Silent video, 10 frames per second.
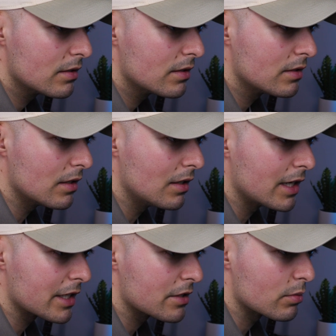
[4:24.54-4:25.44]

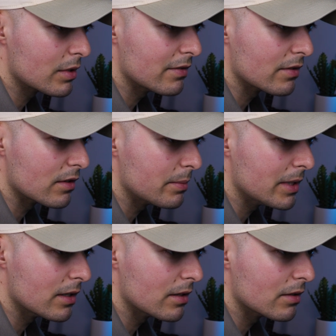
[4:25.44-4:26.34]
Deluxe Reverb
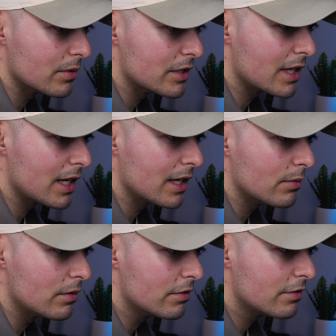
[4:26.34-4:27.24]
here, which I
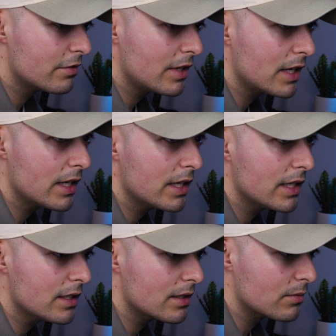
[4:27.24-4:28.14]
will
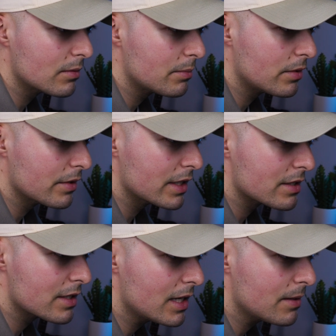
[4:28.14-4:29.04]
find, and we'll pull
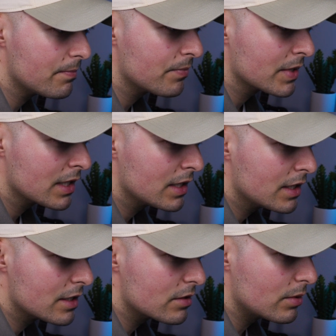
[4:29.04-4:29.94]
this up.
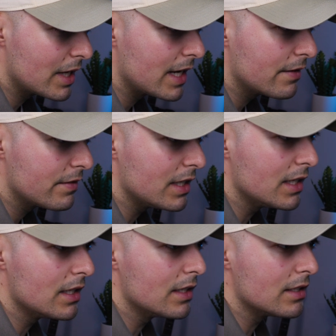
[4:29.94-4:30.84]
So we'll have
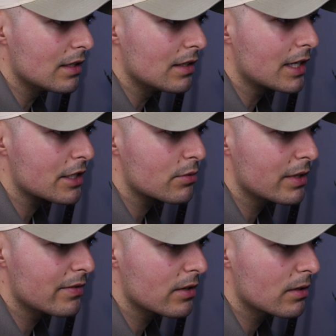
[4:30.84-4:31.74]
the Deluxe
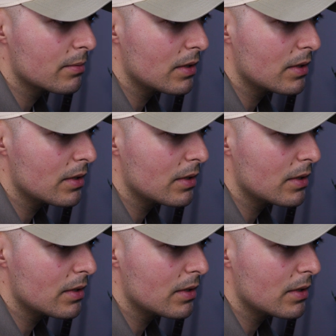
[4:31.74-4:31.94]
Reverb